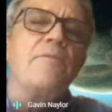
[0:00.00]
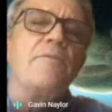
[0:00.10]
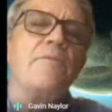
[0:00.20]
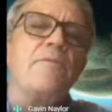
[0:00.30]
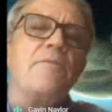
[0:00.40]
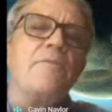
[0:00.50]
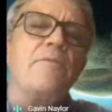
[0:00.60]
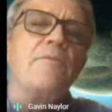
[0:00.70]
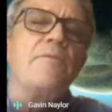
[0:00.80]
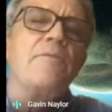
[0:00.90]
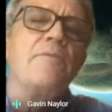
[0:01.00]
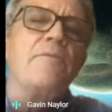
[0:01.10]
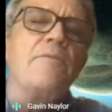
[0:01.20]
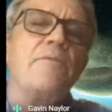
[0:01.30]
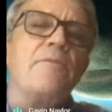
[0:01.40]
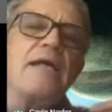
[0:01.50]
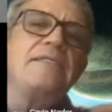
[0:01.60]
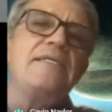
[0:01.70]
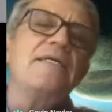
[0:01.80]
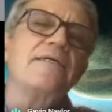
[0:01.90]
but also a little crazy
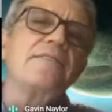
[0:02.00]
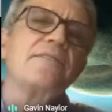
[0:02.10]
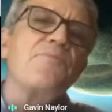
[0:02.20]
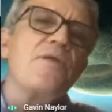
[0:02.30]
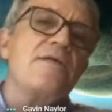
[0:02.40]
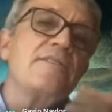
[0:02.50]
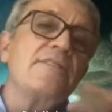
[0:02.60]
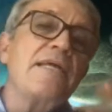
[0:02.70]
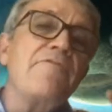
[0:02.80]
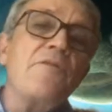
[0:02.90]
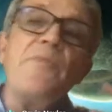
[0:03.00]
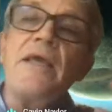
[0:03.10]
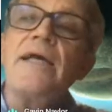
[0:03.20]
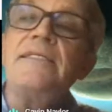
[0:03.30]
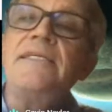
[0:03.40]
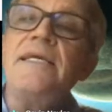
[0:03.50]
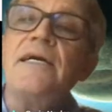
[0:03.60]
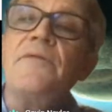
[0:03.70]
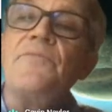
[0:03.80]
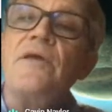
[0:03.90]
ideas, stem from the
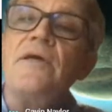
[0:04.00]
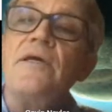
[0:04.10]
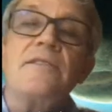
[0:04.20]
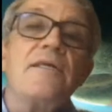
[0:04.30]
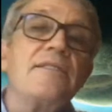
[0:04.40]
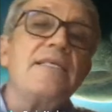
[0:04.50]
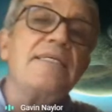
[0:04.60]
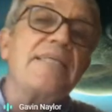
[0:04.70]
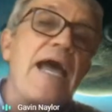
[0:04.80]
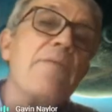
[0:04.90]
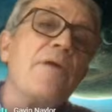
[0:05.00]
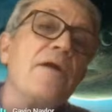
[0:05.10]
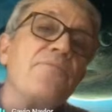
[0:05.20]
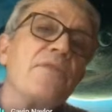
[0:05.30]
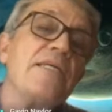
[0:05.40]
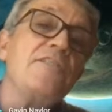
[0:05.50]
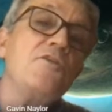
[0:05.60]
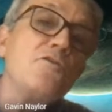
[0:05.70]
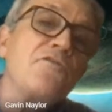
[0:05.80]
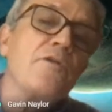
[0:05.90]
idea that this hammer is
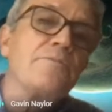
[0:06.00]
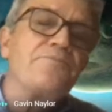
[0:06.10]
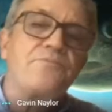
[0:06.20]
useful.